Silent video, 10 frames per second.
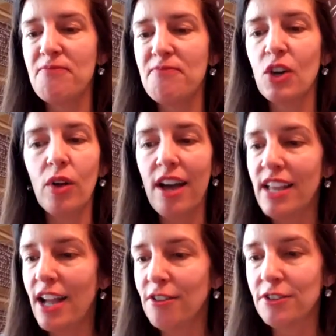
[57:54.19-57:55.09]
Cole
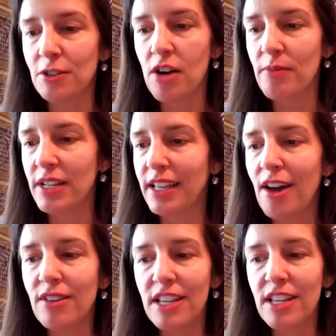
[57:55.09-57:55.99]
County Health Department,
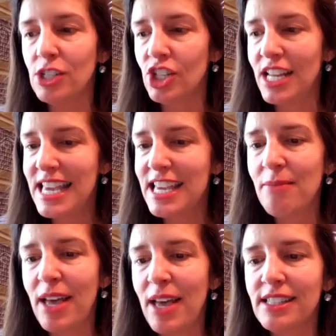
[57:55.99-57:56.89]
County Commission,
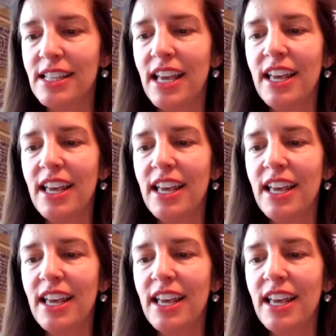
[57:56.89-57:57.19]
EMS,